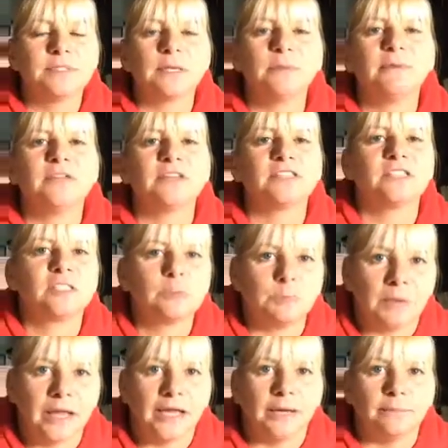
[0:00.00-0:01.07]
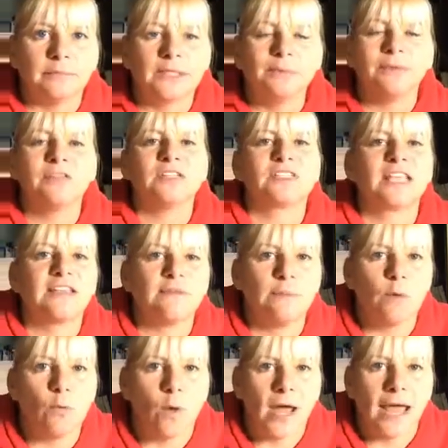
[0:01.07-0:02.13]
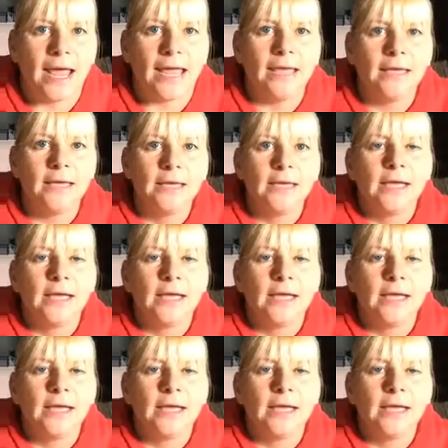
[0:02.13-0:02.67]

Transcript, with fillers: some of us display them, some of us give them away.